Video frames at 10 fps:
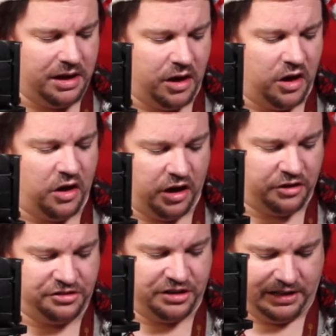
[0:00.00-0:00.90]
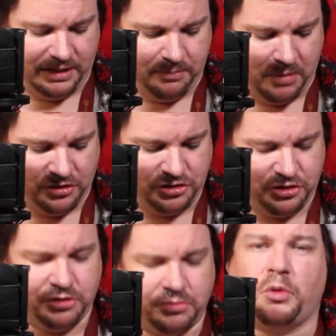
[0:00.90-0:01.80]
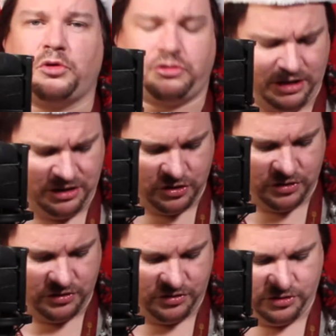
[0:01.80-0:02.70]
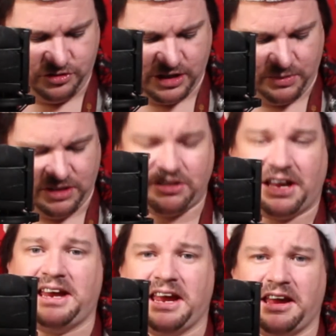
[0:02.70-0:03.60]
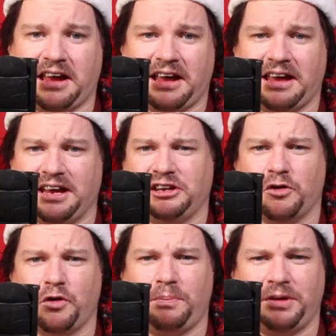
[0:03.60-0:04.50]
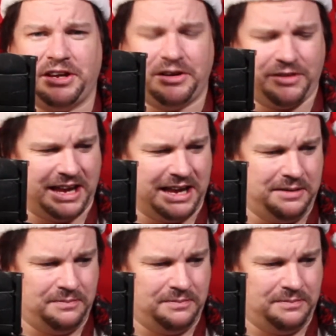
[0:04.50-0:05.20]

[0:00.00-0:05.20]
are certainly much more stringent, shall we say, here in Europe and the UK.